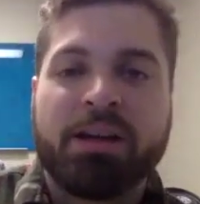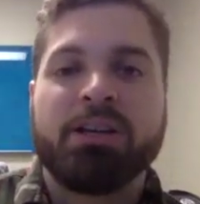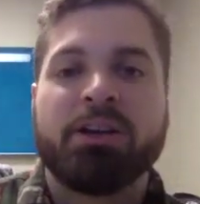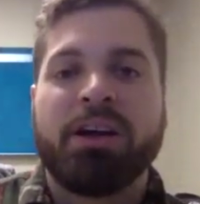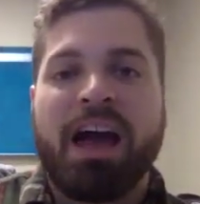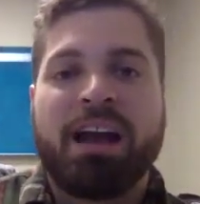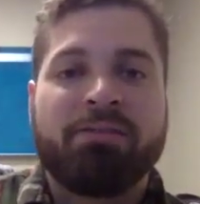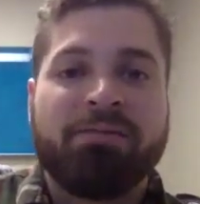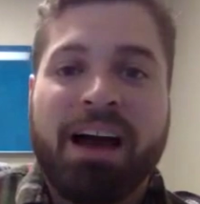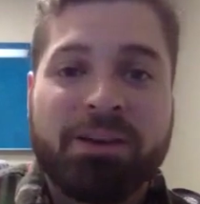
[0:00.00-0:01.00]
you're
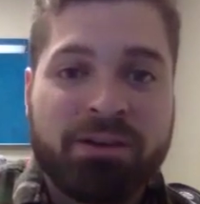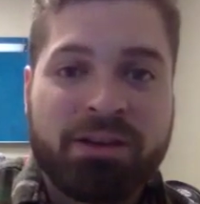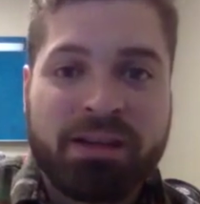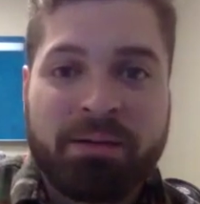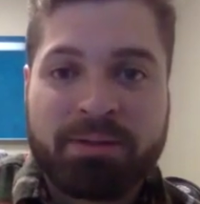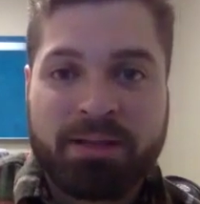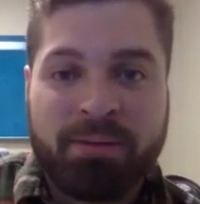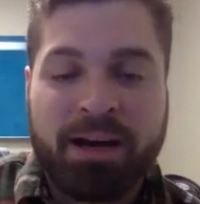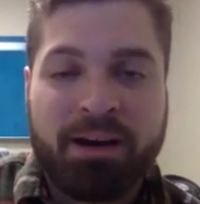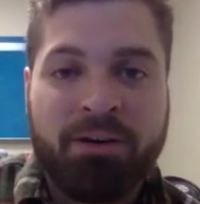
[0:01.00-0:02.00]
adding value to them
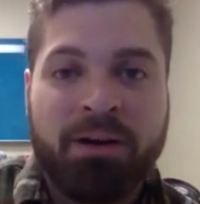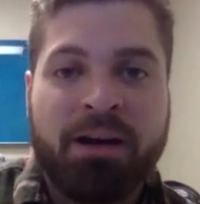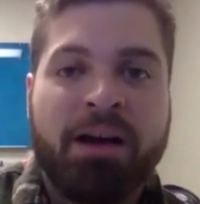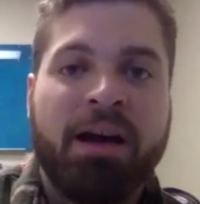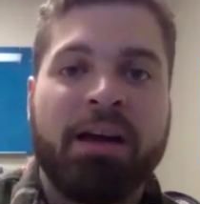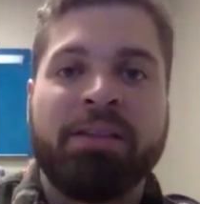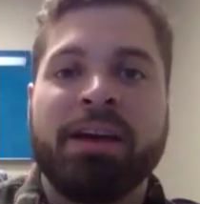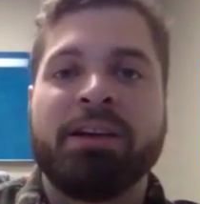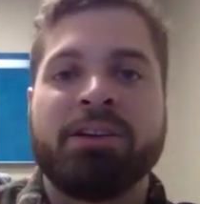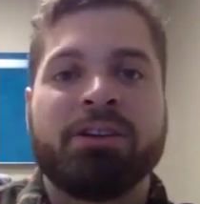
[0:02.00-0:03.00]
somehow, and
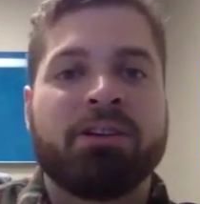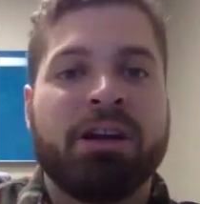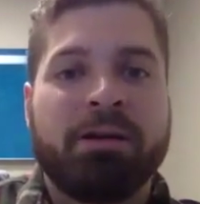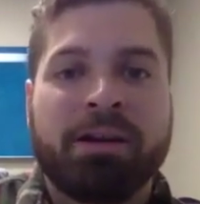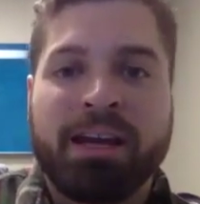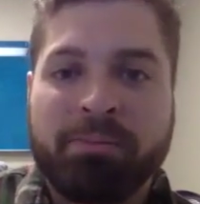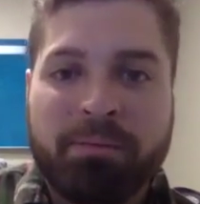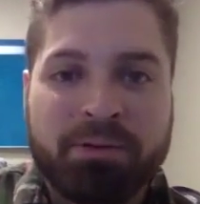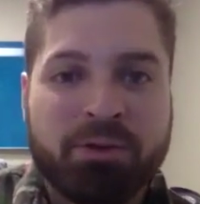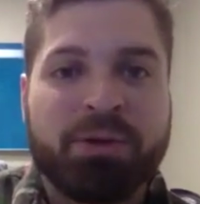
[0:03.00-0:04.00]
then you're getting
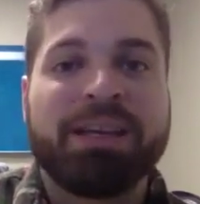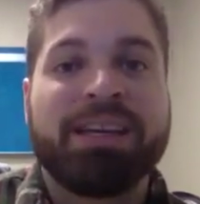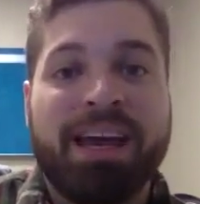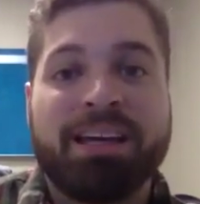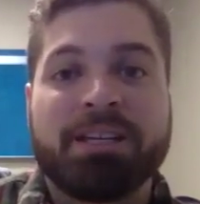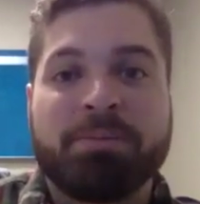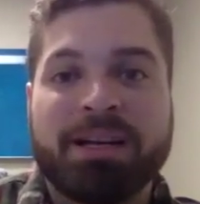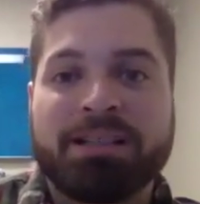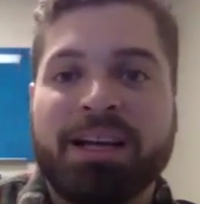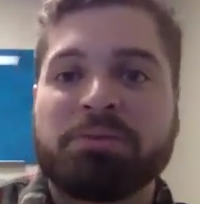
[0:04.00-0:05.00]
people to engage,
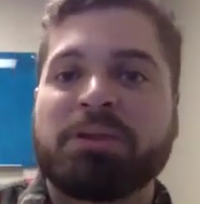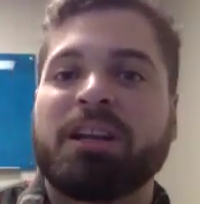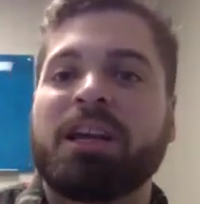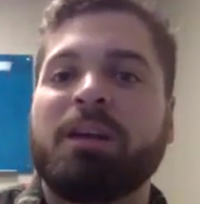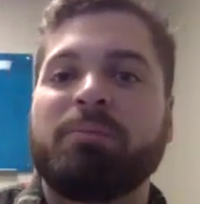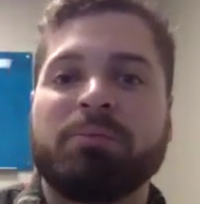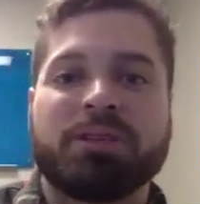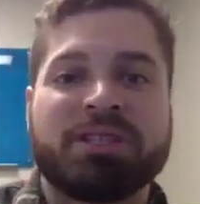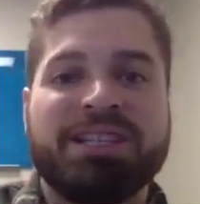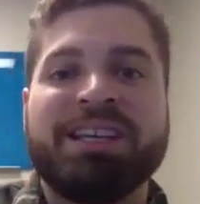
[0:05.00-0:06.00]
because that's what's going to keep people
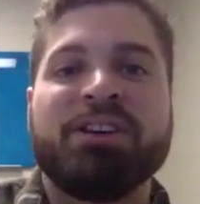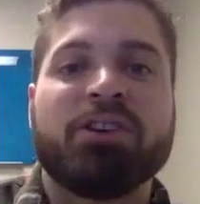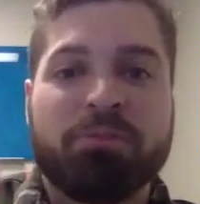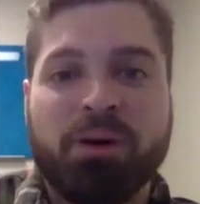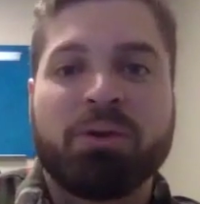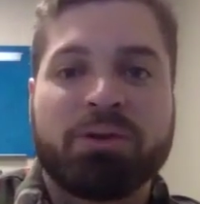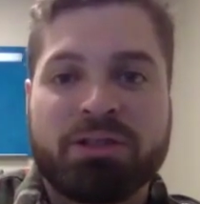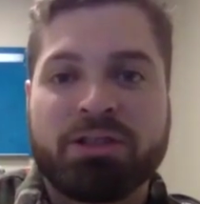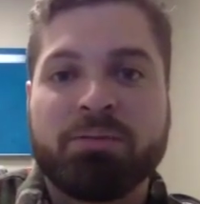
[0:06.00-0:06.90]
seeing your posts.